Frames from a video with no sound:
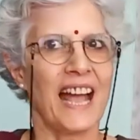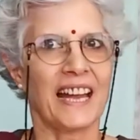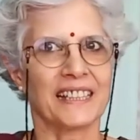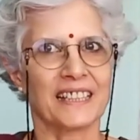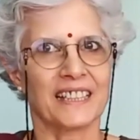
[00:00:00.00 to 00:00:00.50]

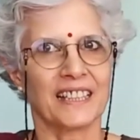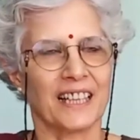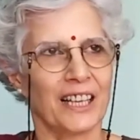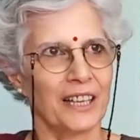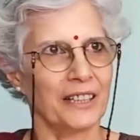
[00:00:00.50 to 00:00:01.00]
and
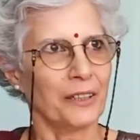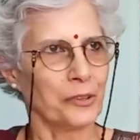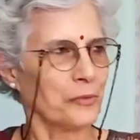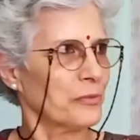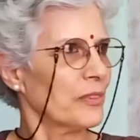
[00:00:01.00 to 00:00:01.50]
a
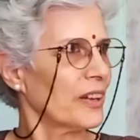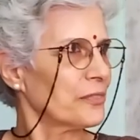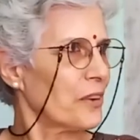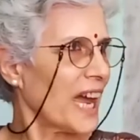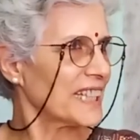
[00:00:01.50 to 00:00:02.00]
lot of
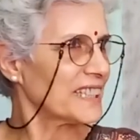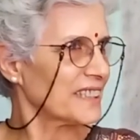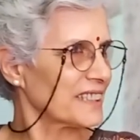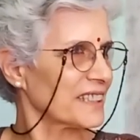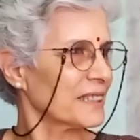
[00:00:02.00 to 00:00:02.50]

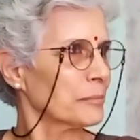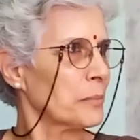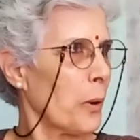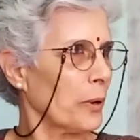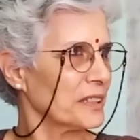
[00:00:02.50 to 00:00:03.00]
writers and
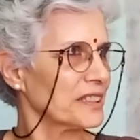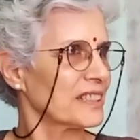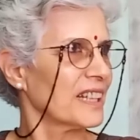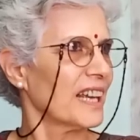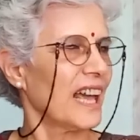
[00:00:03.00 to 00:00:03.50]

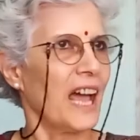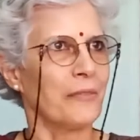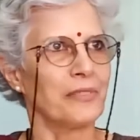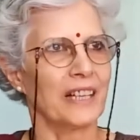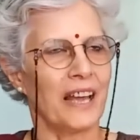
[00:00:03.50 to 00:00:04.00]
poets have
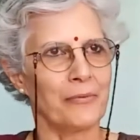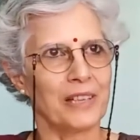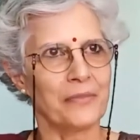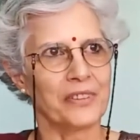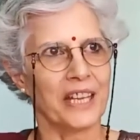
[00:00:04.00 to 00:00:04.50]

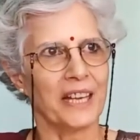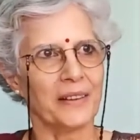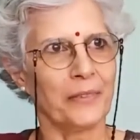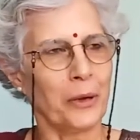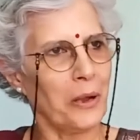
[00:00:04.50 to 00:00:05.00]
lived there,
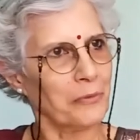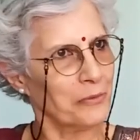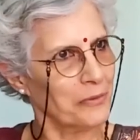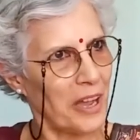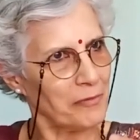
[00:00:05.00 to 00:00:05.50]
or
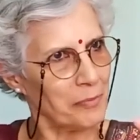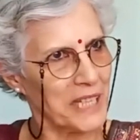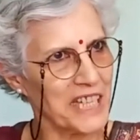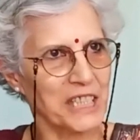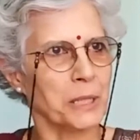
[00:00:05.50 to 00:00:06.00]
have
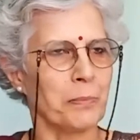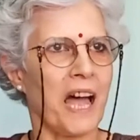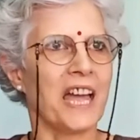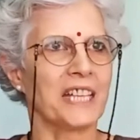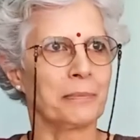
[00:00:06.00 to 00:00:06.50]
been
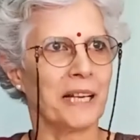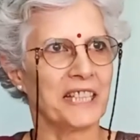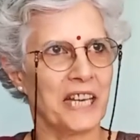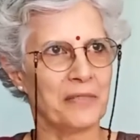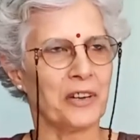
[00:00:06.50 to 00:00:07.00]
inspired by
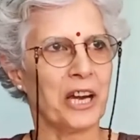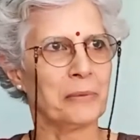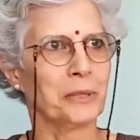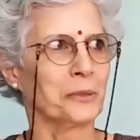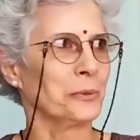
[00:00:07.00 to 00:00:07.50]
the
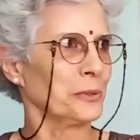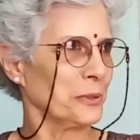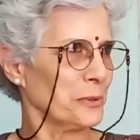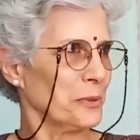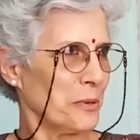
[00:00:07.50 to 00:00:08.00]
environment also
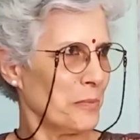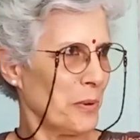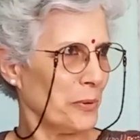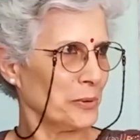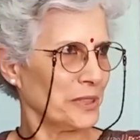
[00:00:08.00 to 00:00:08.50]
to
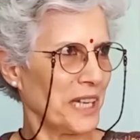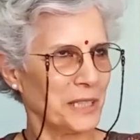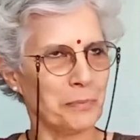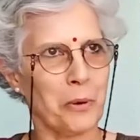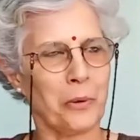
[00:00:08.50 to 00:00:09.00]
compose
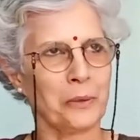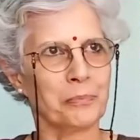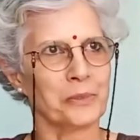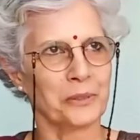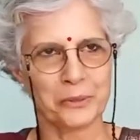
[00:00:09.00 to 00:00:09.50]
nice
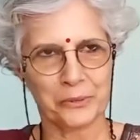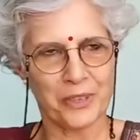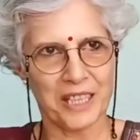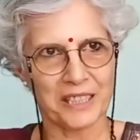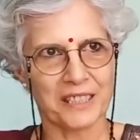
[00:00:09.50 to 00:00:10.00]
poems or
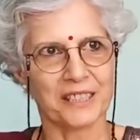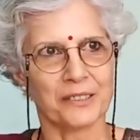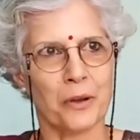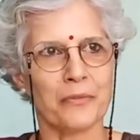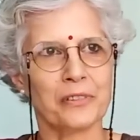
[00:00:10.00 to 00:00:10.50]
write
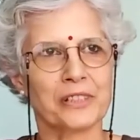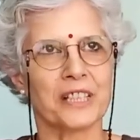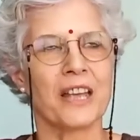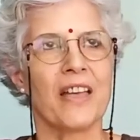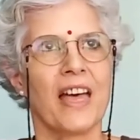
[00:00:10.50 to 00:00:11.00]
novels.
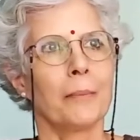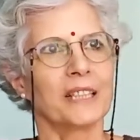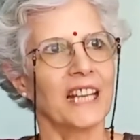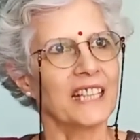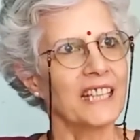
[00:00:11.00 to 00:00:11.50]

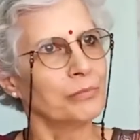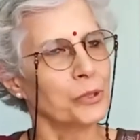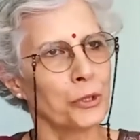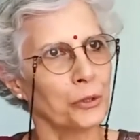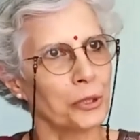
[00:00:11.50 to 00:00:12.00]
But then in
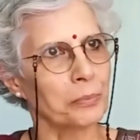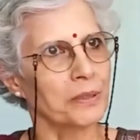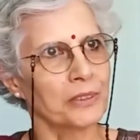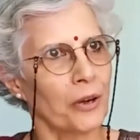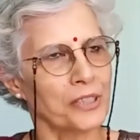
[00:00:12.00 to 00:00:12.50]
Europe,
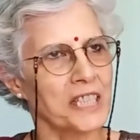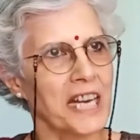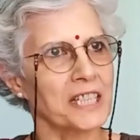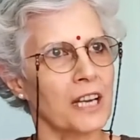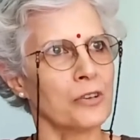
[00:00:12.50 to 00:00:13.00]

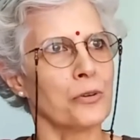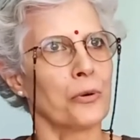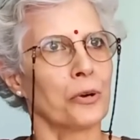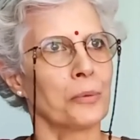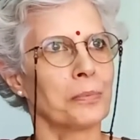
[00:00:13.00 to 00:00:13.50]
continental
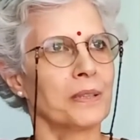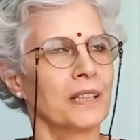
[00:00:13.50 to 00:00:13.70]
Europe,